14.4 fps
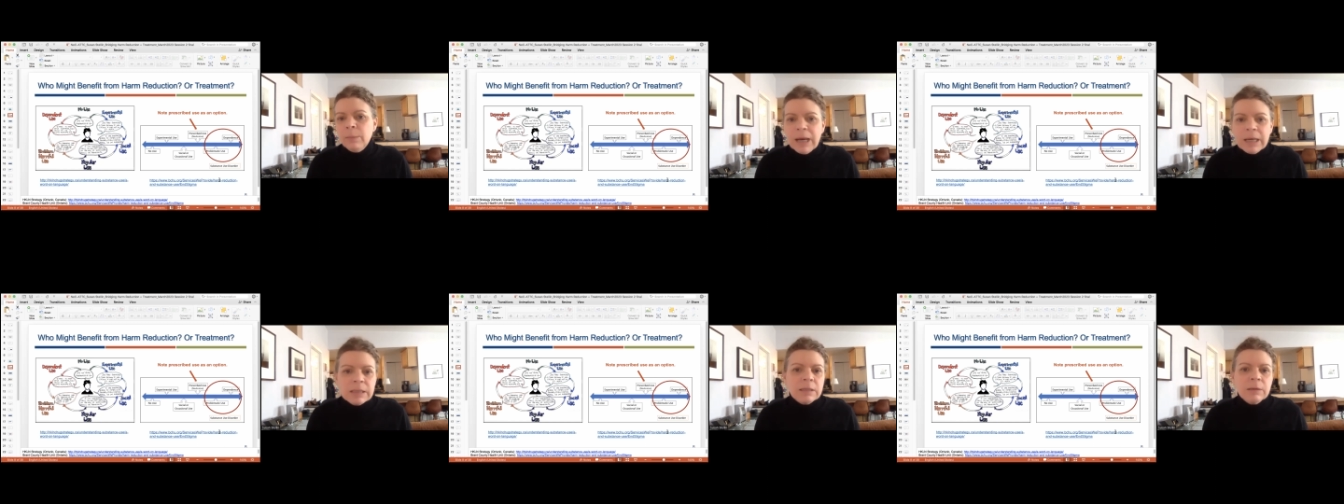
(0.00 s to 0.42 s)

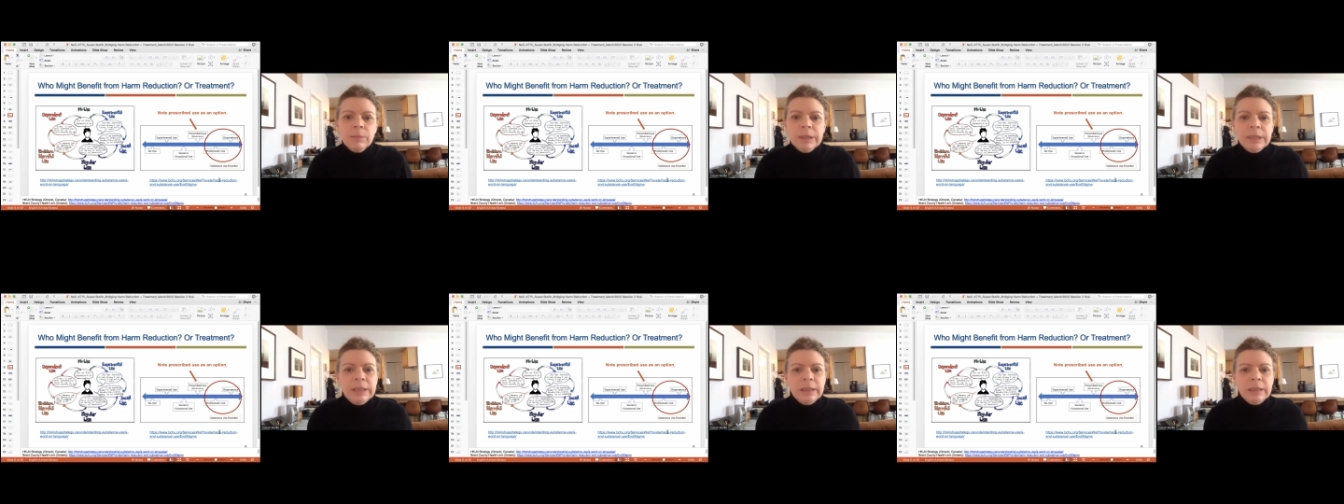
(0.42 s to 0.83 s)

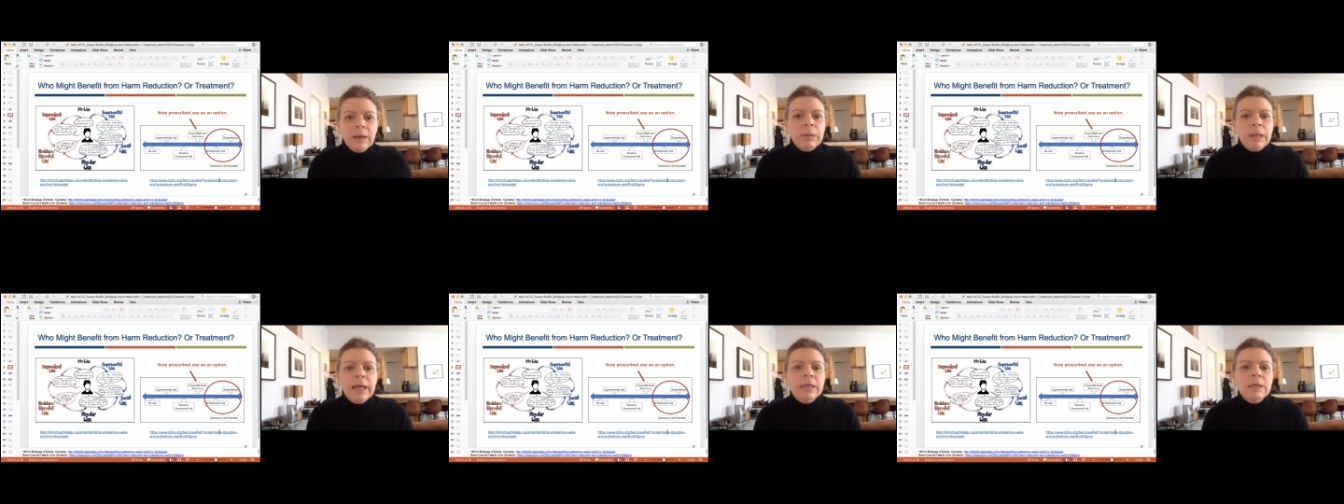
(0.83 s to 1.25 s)
possibly
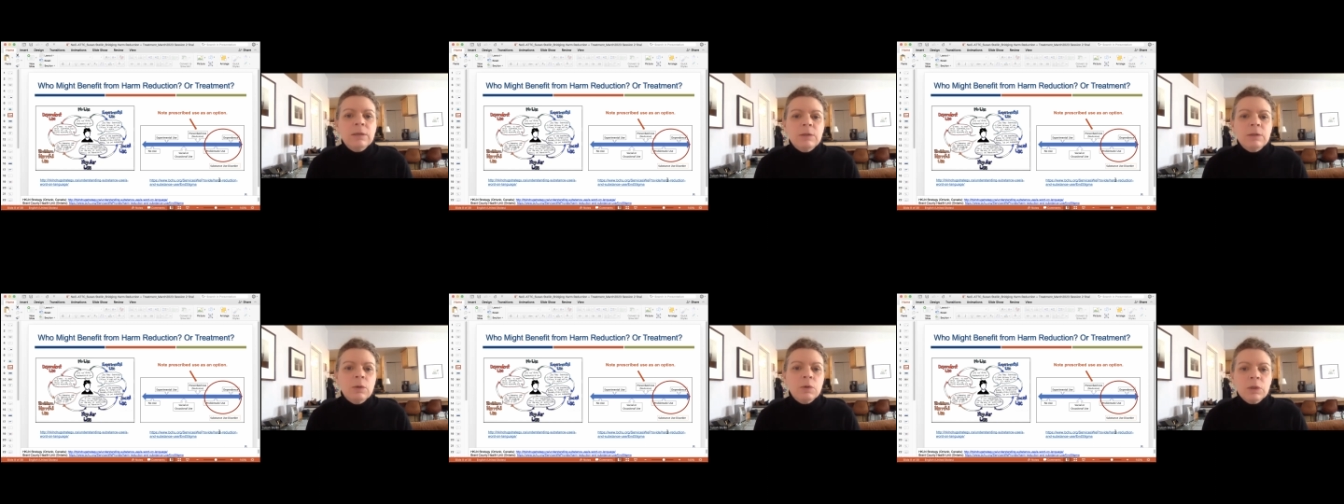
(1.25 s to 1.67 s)
applying to
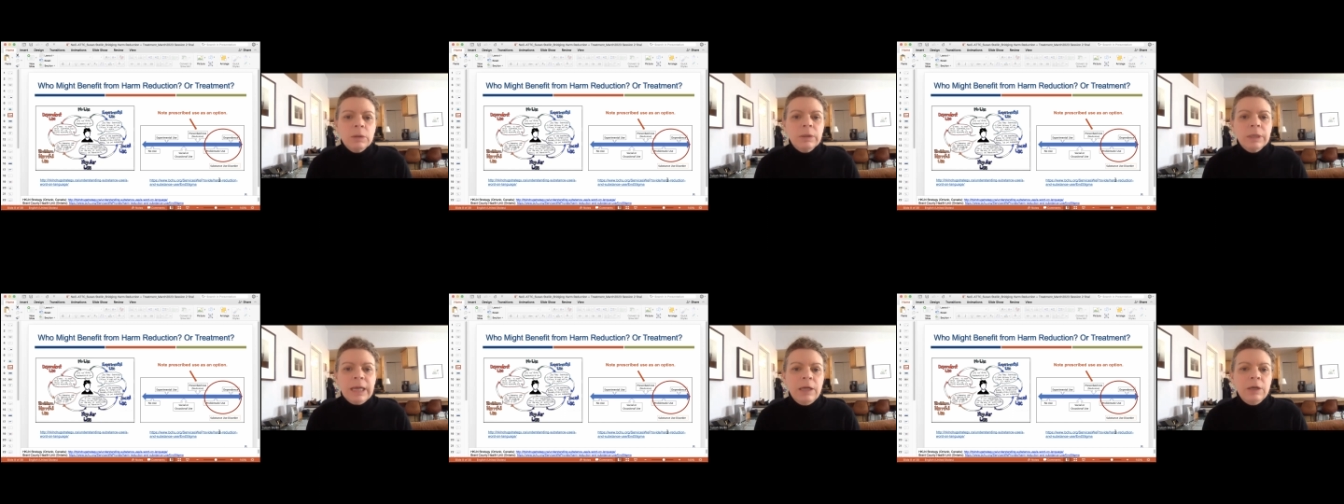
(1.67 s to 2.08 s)
social
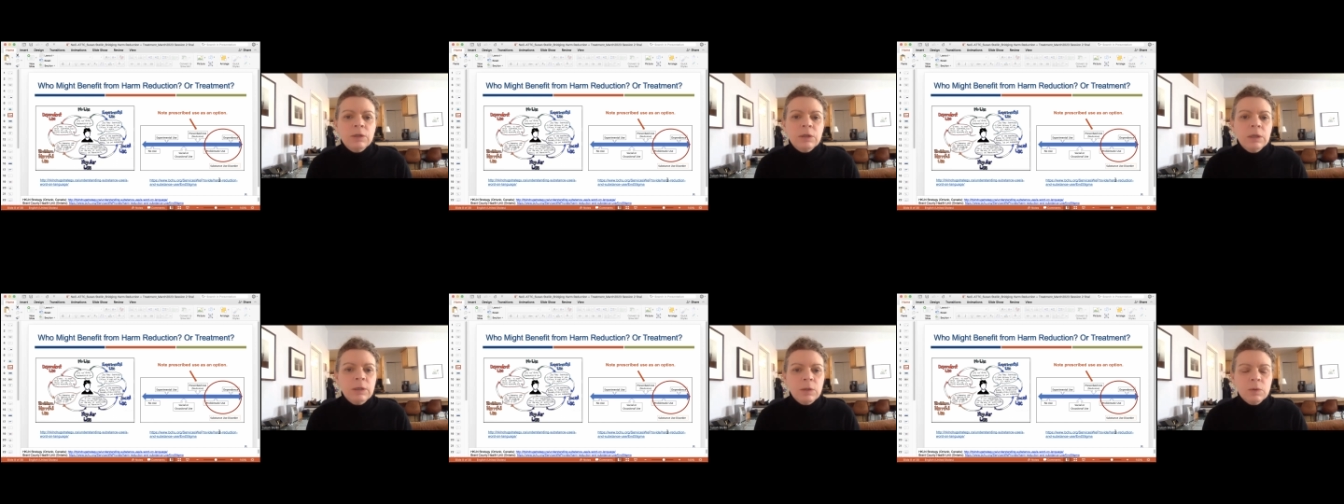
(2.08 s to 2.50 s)
or
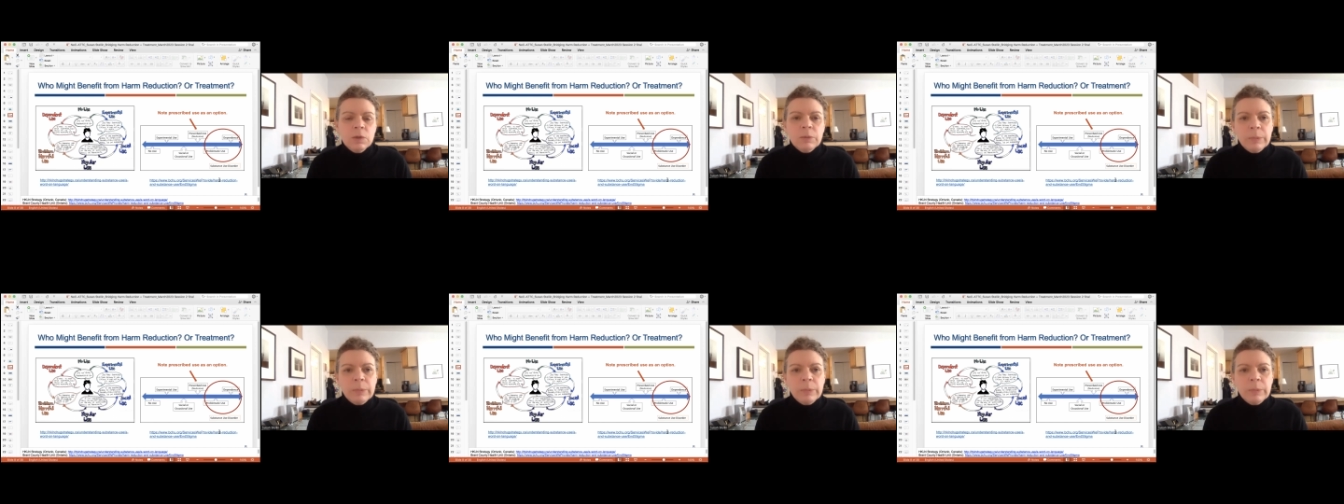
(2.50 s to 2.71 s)
occasional use,